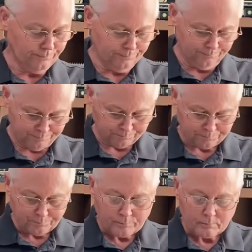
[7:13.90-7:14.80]
And
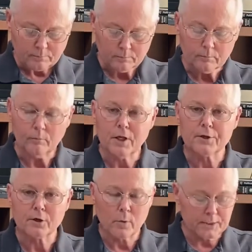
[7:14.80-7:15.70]

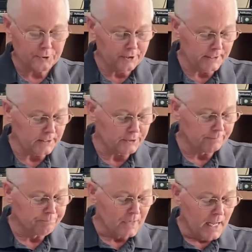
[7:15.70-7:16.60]
the question is,
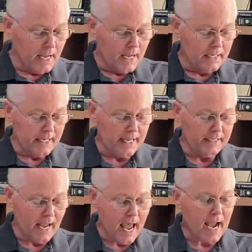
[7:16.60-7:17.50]

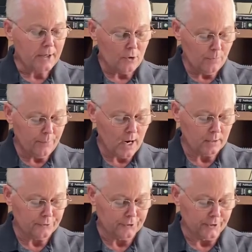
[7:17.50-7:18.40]
can
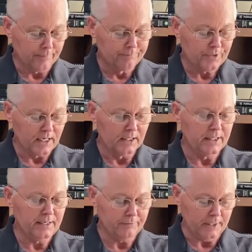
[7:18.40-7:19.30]
acupuncture
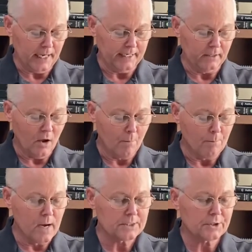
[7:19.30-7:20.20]
alleviate
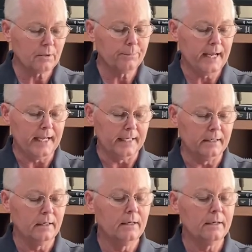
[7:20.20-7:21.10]
muscle
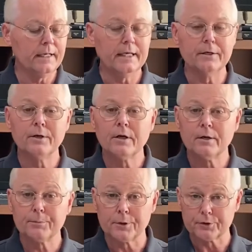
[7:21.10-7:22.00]
pain in a
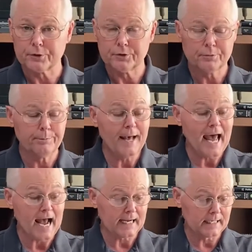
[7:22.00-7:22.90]
person's
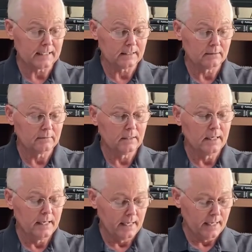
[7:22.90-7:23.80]
back?
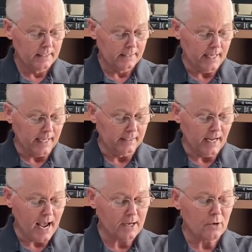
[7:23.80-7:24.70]
Can
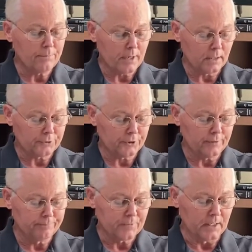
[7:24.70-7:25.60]

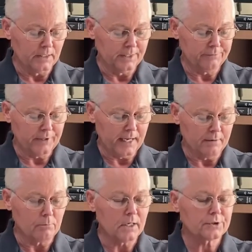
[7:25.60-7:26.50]
acupuncture alleviate
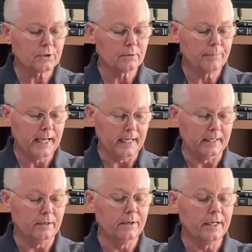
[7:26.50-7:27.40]
muscle
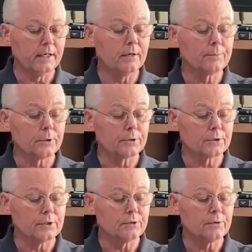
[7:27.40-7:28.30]
pain in a
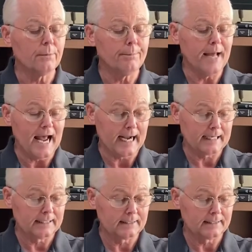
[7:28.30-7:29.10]
person's back?